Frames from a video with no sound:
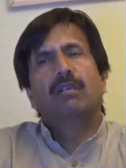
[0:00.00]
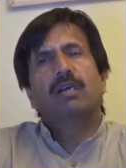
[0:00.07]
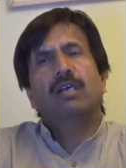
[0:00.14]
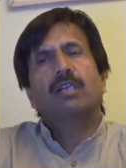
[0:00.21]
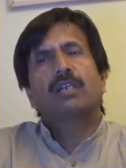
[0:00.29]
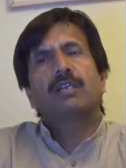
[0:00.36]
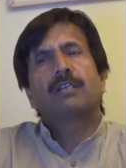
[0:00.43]

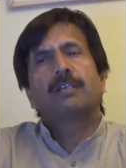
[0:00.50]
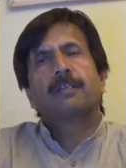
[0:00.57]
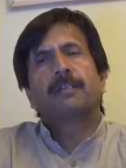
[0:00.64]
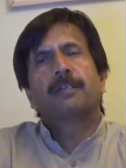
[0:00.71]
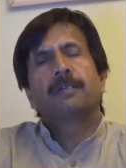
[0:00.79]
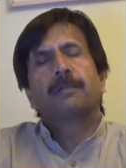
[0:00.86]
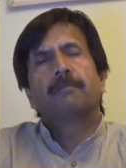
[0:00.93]

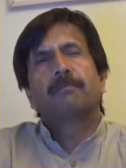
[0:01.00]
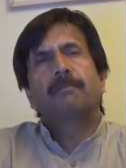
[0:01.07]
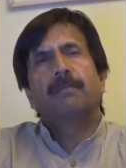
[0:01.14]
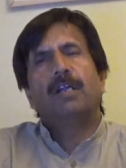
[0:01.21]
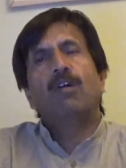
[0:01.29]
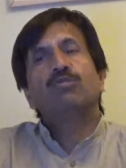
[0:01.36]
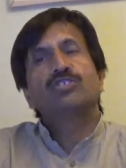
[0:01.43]
occur uh,
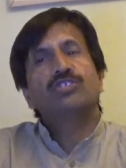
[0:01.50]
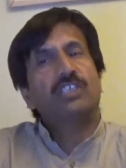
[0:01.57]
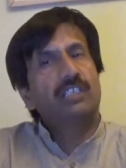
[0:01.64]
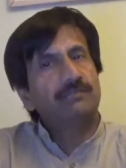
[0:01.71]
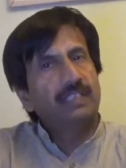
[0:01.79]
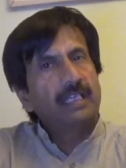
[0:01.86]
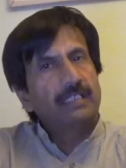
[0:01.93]

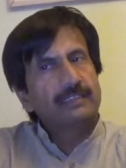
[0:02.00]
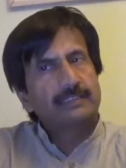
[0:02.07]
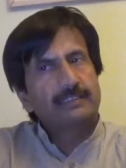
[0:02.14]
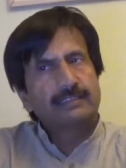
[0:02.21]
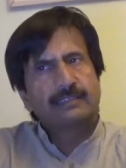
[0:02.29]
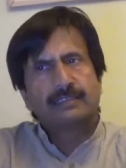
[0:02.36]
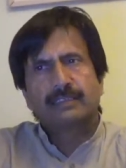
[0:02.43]
outside of the
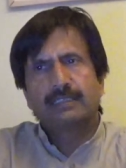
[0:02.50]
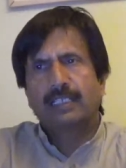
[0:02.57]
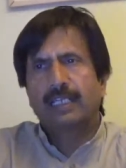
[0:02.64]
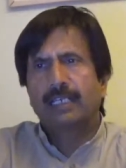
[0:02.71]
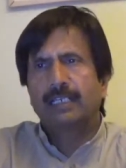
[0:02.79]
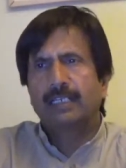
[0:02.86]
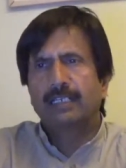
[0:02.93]
anus
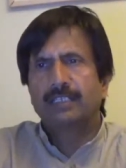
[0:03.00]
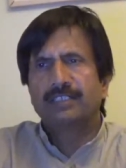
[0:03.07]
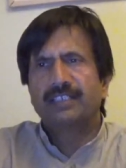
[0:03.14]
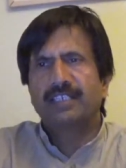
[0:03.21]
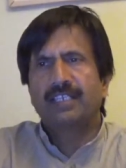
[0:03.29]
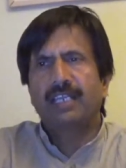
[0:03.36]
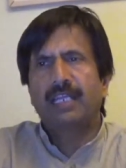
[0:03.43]
and uh,
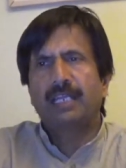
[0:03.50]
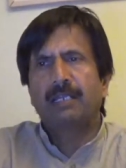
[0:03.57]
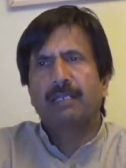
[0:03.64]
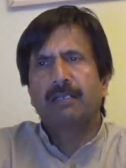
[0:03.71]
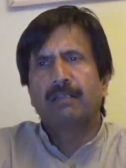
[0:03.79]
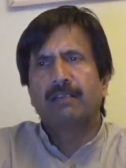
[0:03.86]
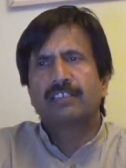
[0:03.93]
they
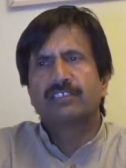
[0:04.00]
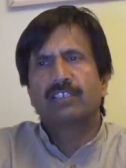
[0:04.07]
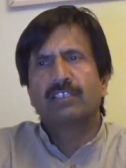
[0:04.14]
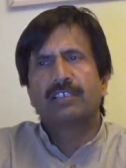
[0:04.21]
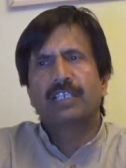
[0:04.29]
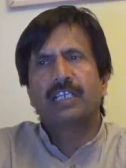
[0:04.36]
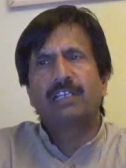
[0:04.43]
can
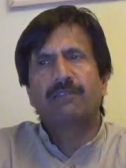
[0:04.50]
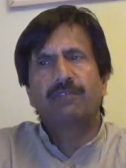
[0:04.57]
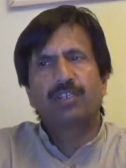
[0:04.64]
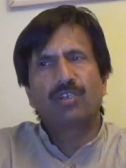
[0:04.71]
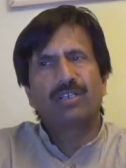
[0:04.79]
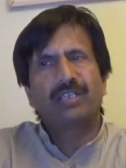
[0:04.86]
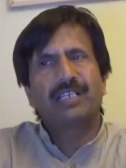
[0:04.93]
result in
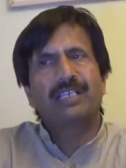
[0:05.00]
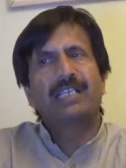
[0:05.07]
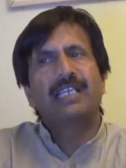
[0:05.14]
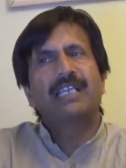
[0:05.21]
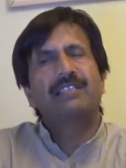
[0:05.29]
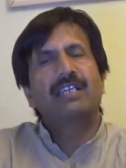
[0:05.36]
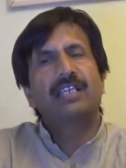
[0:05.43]
difficulty
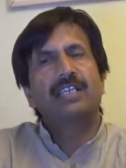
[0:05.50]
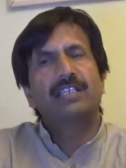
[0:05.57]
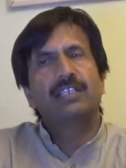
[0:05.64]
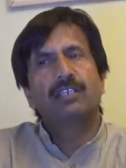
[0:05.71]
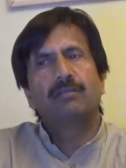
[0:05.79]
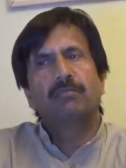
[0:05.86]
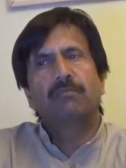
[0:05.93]
cleaning the
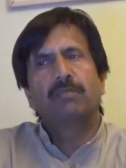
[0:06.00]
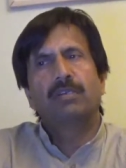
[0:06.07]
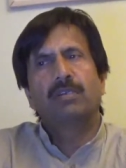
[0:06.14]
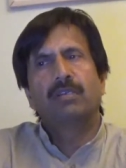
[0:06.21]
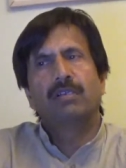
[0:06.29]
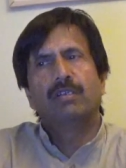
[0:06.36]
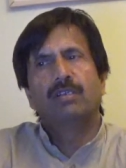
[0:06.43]
area
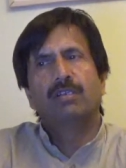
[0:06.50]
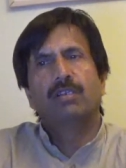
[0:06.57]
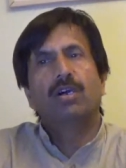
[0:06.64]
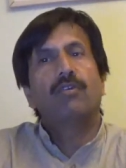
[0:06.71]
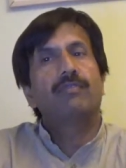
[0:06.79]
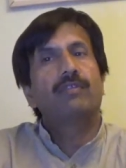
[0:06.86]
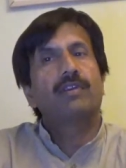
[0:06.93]

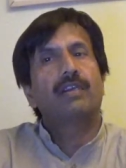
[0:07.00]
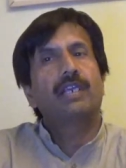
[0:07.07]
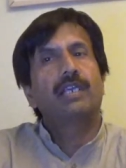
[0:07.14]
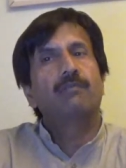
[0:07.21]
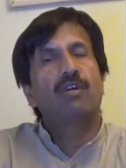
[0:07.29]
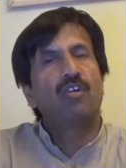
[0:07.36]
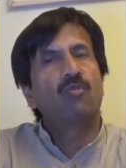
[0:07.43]
uh, after
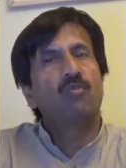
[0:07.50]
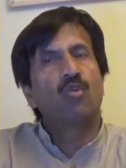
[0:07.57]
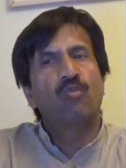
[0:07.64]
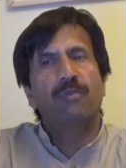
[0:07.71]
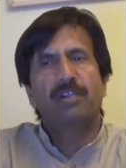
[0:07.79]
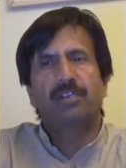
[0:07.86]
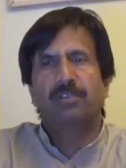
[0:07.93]
a bowel
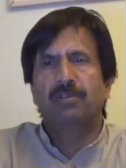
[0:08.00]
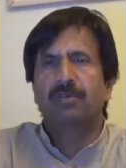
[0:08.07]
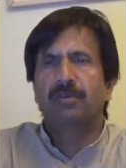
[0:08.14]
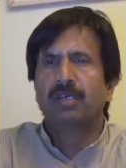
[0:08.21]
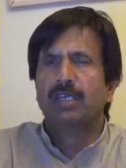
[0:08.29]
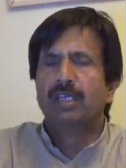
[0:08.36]
movement you know